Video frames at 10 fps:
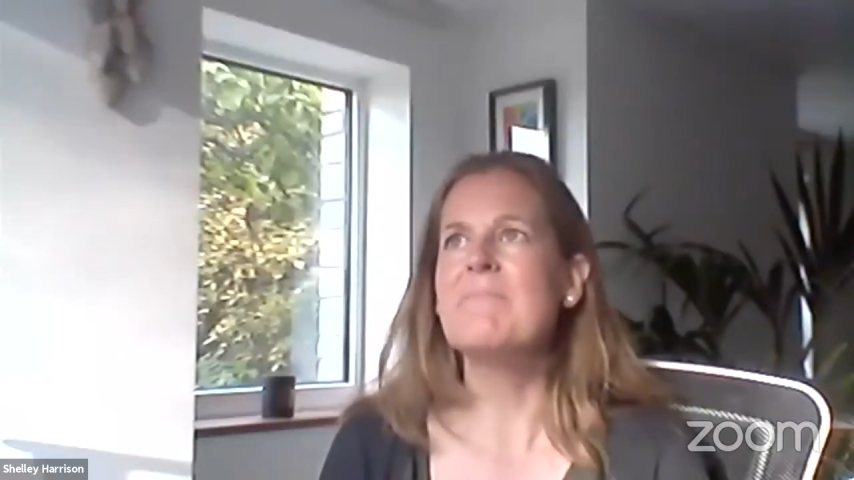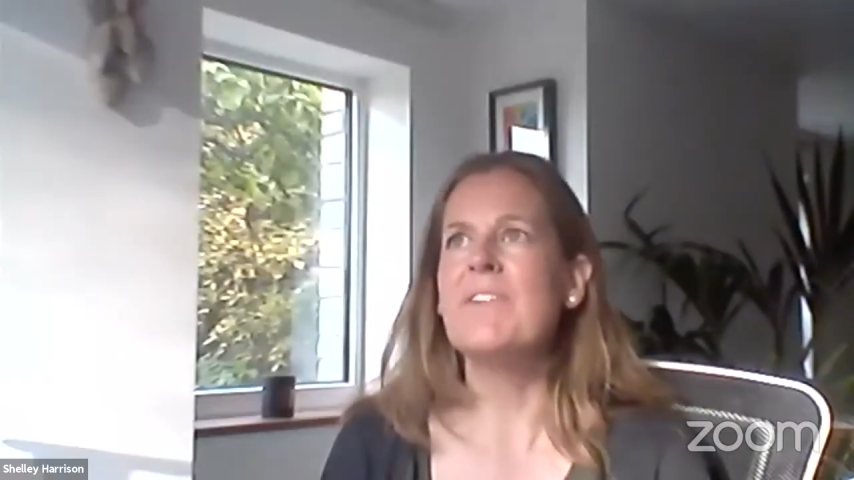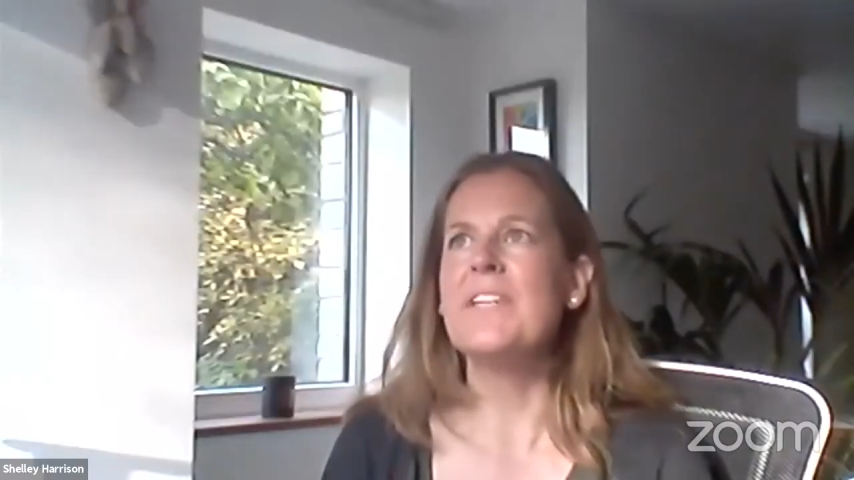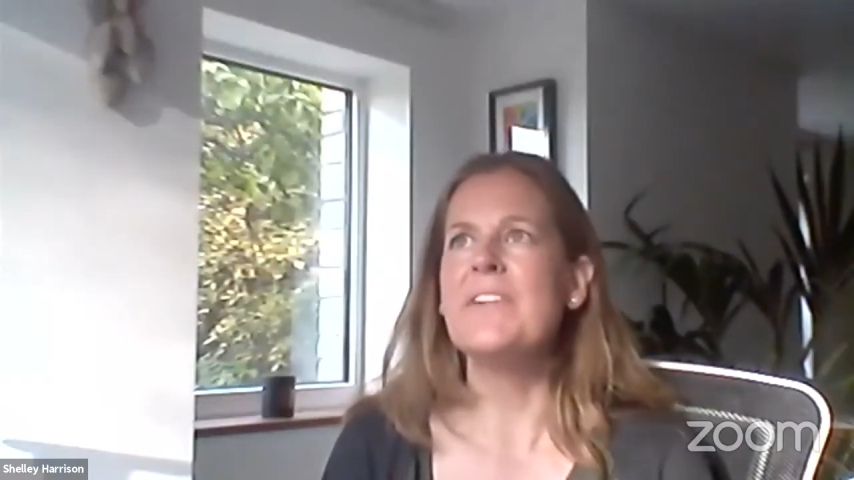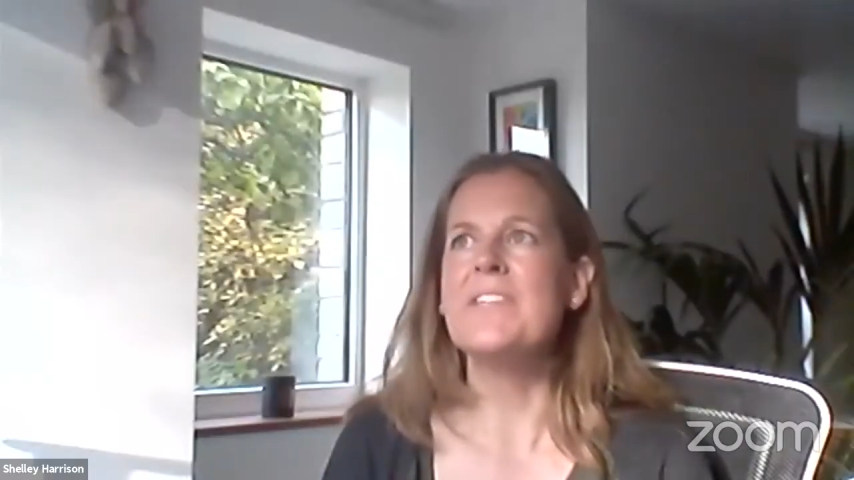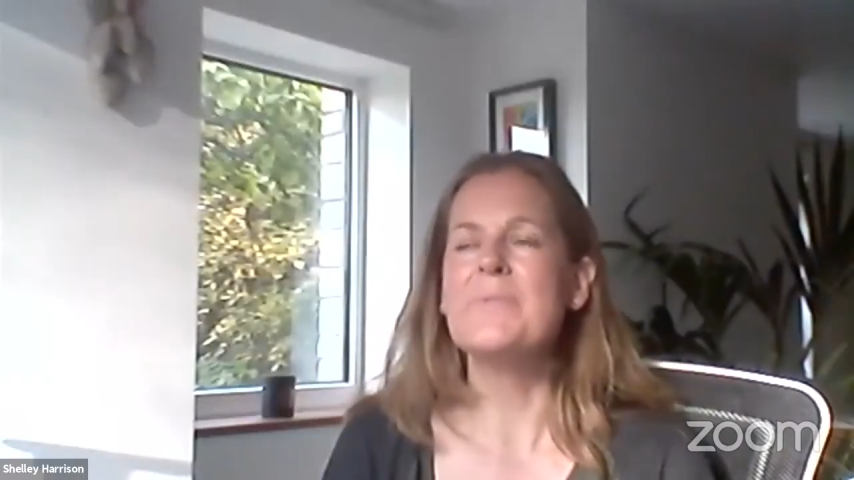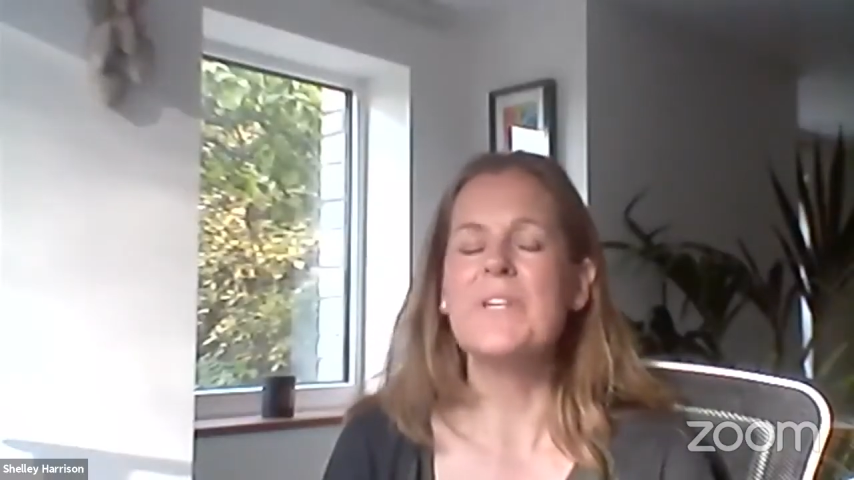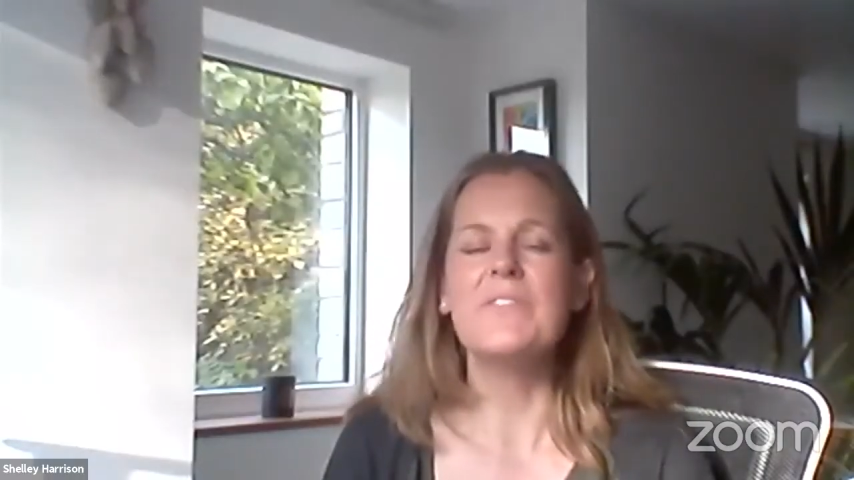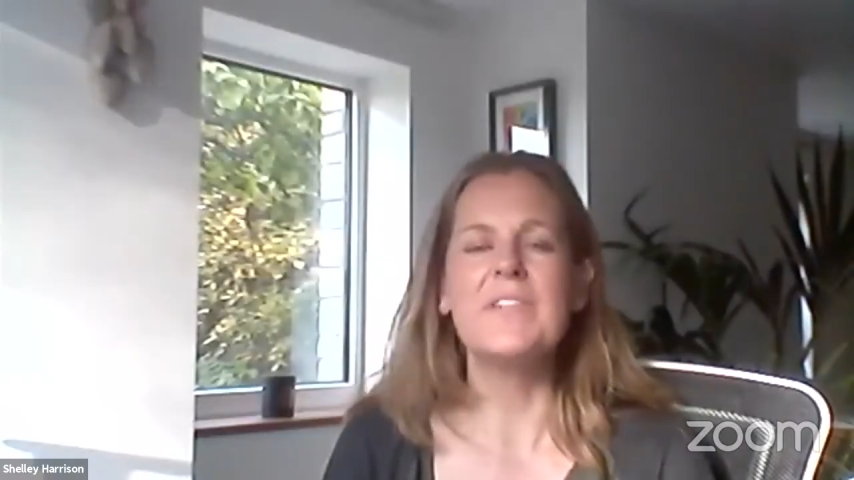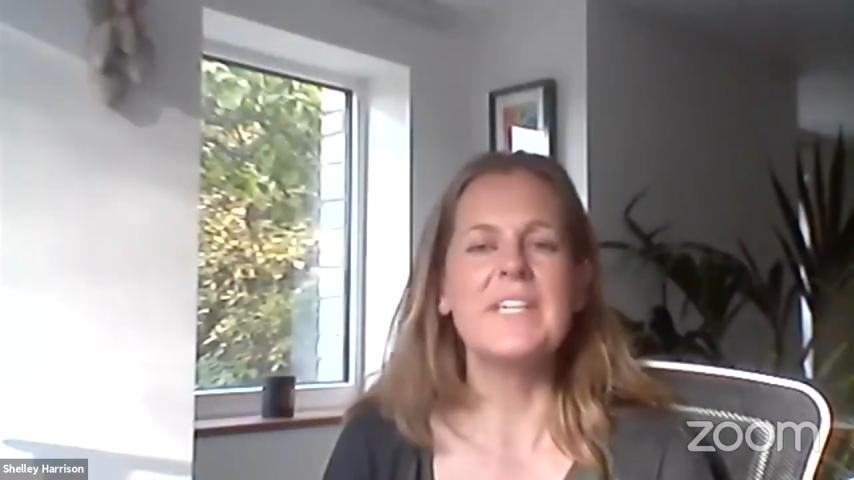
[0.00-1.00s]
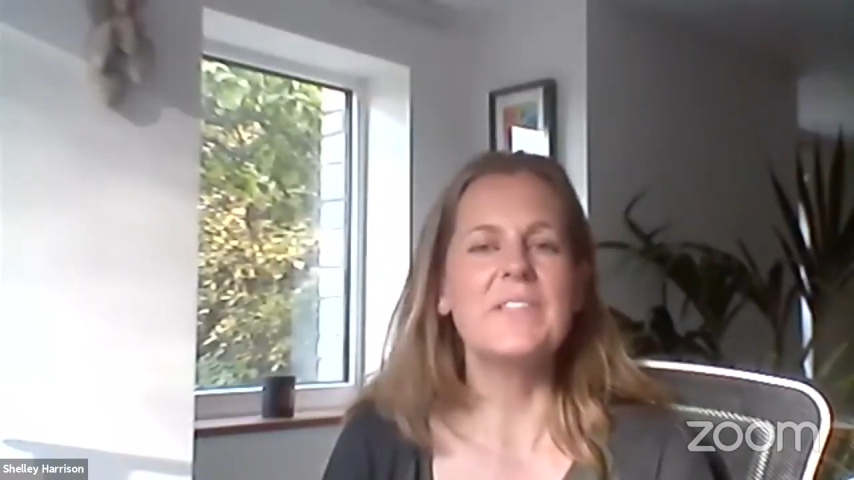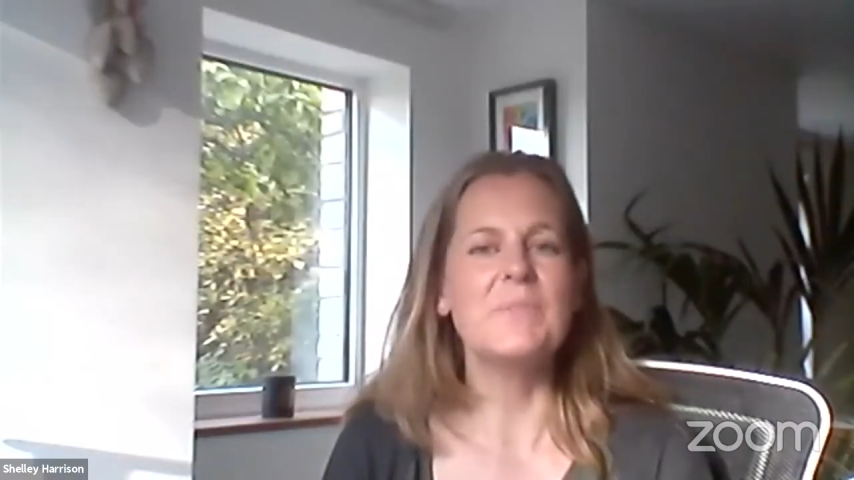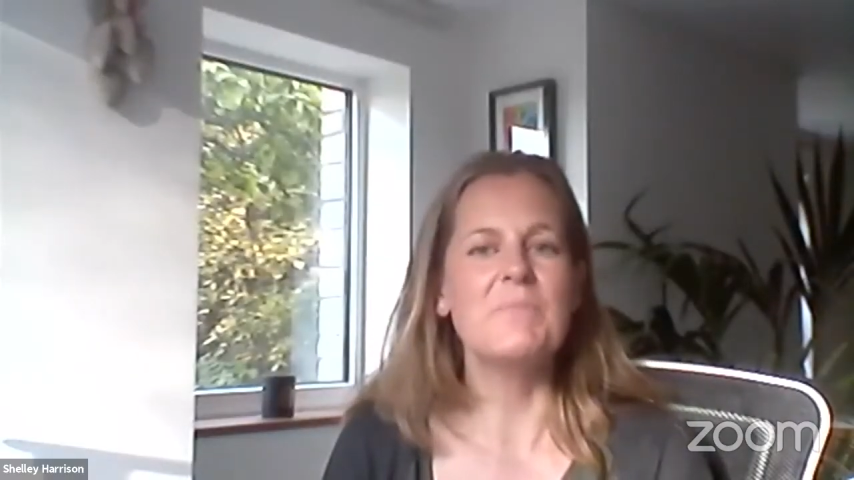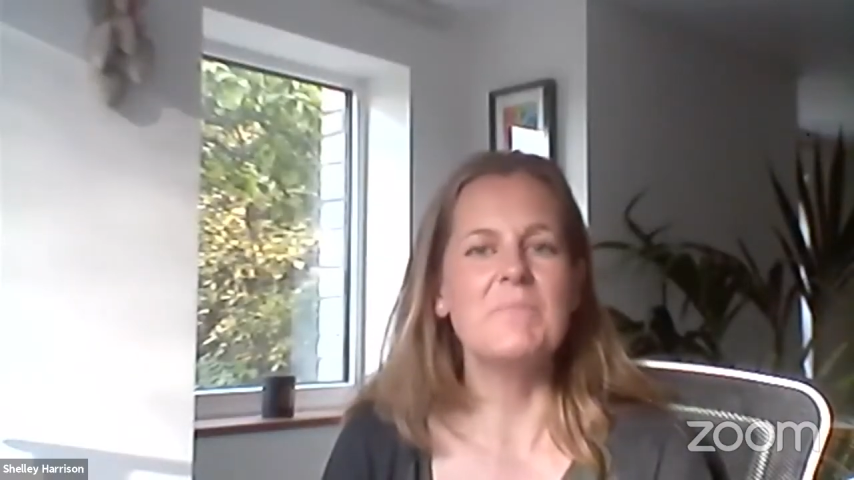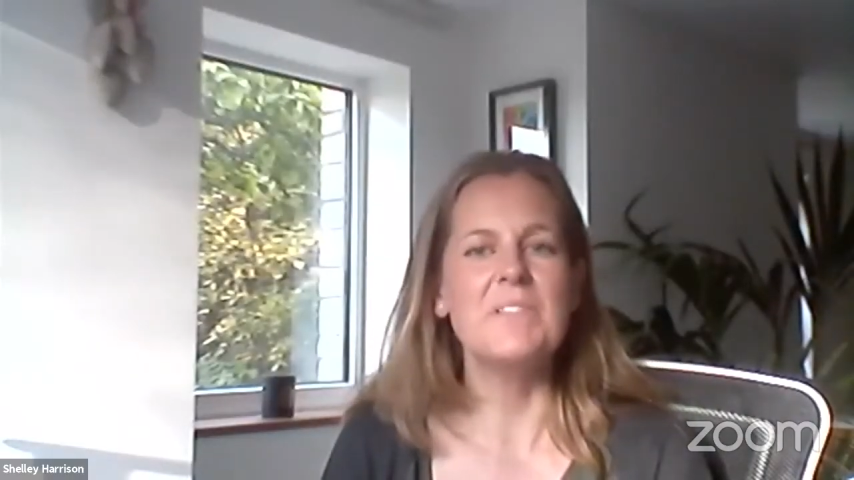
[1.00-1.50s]
very nice way of getting
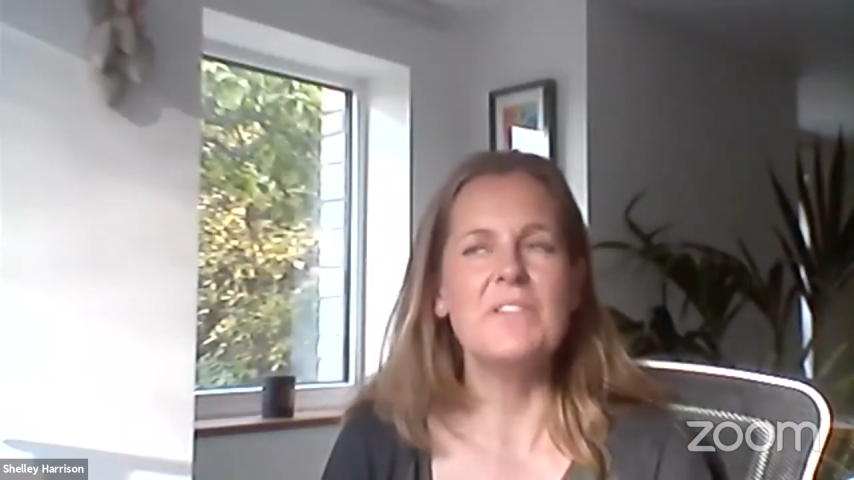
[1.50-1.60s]
them